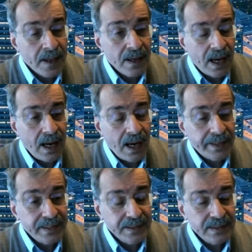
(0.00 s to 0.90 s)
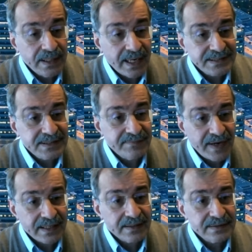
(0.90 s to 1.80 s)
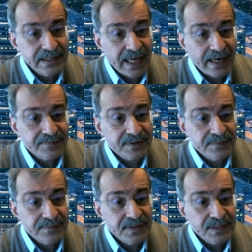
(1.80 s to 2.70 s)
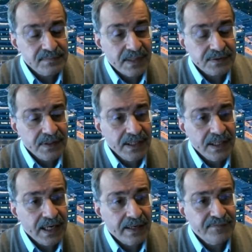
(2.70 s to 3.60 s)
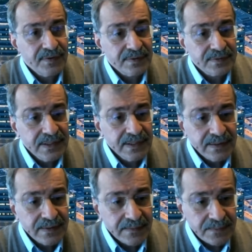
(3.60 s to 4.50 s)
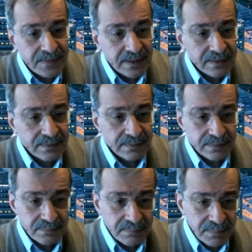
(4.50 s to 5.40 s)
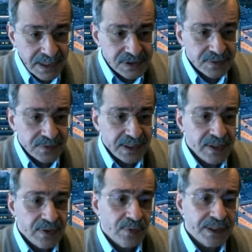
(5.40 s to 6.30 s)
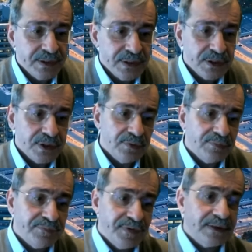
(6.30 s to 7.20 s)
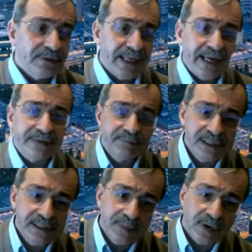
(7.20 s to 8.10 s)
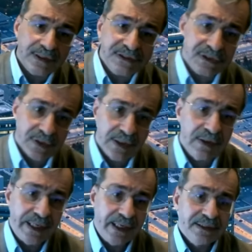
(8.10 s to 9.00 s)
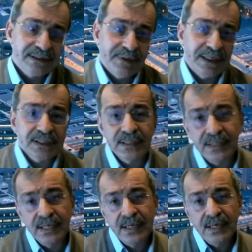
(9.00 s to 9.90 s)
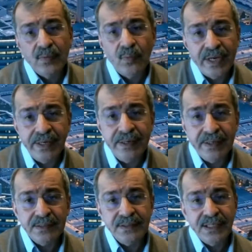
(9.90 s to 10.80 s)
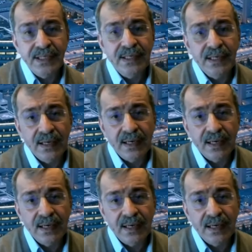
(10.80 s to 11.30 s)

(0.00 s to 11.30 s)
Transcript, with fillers: Uh, as a faculty actor, I finished my training, I felt their major need when you feel that people are struggling, especially when the